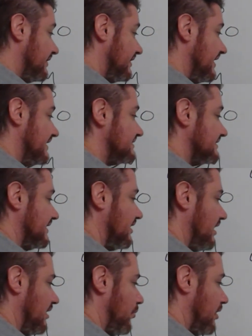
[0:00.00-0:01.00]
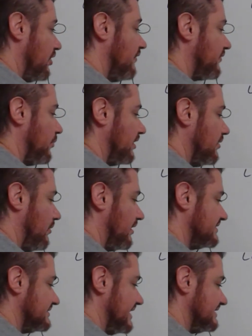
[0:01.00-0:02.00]
is 1 over 101
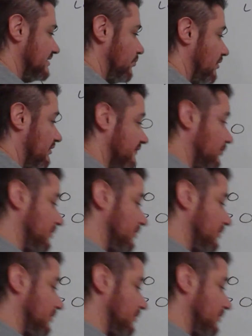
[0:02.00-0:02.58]
is less than 1 over